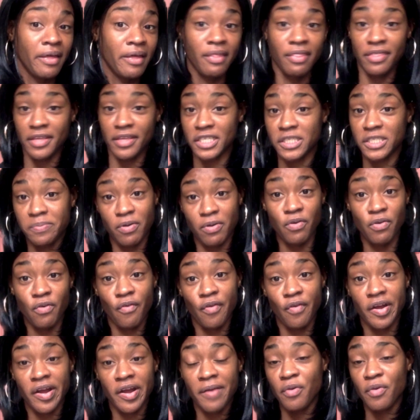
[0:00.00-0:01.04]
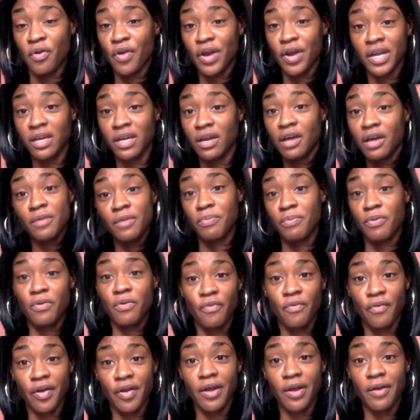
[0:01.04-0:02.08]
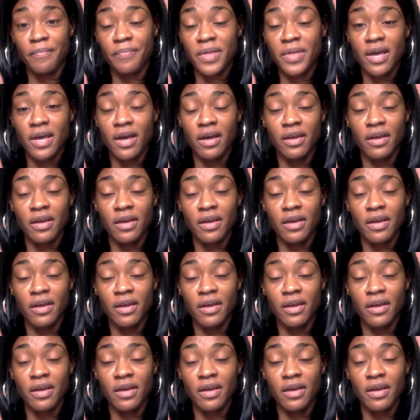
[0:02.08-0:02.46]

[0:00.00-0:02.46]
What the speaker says: this program or any other program,